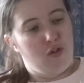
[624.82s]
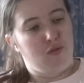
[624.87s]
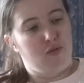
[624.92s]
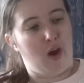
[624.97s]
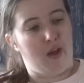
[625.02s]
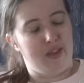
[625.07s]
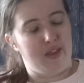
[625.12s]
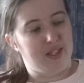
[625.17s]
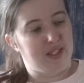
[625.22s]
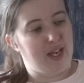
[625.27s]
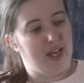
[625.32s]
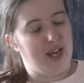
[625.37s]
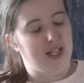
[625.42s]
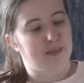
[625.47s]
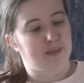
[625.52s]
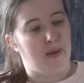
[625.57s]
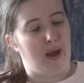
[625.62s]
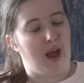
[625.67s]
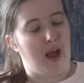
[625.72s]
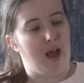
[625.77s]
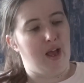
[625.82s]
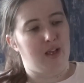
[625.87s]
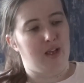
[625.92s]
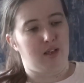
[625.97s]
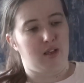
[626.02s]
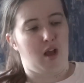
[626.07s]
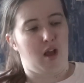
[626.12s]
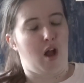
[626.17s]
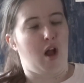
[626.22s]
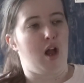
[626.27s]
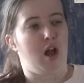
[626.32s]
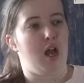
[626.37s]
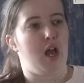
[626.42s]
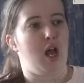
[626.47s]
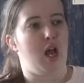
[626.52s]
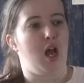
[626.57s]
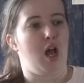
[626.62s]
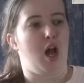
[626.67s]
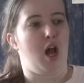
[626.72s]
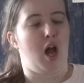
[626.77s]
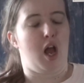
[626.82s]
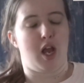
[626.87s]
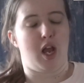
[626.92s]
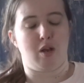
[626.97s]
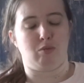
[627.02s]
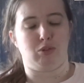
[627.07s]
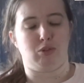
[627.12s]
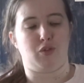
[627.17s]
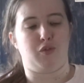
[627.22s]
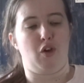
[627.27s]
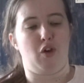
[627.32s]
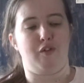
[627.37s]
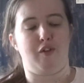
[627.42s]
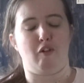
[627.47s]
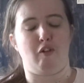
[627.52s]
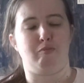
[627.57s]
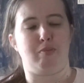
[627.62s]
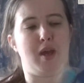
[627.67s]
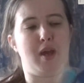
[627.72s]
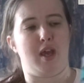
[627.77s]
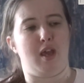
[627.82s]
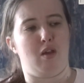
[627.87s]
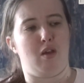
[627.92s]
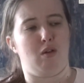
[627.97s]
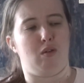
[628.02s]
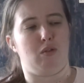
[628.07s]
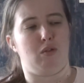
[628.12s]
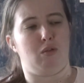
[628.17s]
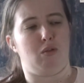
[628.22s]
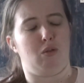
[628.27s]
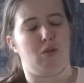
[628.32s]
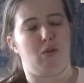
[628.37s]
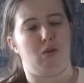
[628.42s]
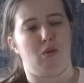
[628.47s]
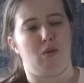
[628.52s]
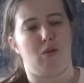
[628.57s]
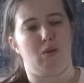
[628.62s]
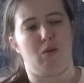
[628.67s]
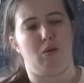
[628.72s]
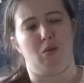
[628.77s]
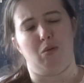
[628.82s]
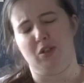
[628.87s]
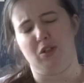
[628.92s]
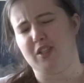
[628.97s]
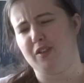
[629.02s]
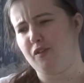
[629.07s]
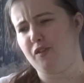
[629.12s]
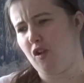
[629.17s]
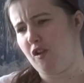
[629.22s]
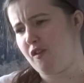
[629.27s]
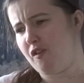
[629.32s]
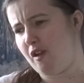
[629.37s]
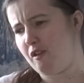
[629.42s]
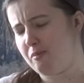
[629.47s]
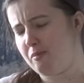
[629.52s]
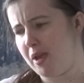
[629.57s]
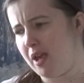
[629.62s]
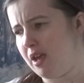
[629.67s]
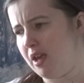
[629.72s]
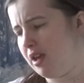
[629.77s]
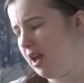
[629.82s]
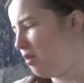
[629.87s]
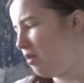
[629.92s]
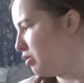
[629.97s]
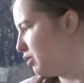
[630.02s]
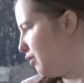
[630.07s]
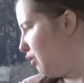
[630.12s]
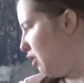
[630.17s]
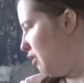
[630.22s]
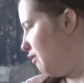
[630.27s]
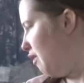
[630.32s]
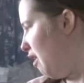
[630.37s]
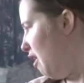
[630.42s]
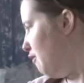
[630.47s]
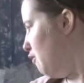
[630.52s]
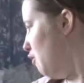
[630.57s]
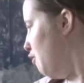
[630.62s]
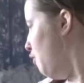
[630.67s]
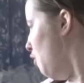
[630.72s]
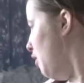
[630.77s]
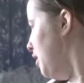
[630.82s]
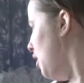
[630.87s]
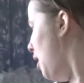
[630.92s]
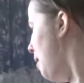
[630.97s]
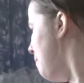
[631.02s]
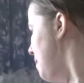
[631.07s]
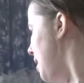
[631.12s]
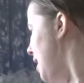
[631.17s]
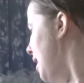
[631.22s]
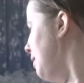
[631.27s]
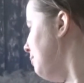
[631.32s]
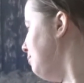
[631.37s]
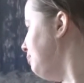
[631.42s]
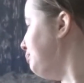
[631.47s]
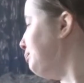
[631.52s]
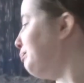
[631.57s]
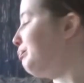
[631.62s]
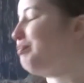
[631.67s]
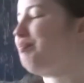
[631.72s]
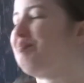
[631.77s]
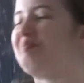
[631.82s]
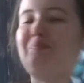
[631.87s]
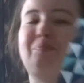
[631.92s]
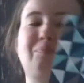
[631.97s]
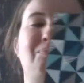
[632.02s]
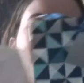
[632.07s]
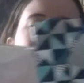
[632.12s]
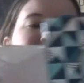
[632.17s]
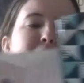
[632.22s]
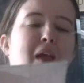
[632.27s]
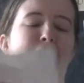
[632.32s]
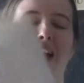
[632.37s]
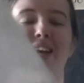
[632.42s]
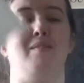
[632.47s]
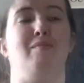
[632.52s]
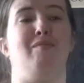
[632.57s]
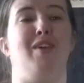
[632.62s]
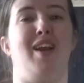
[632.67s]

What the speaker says: Right, this next bag, I was 45p, or was it 45p? It was 45 or 49p. I didn't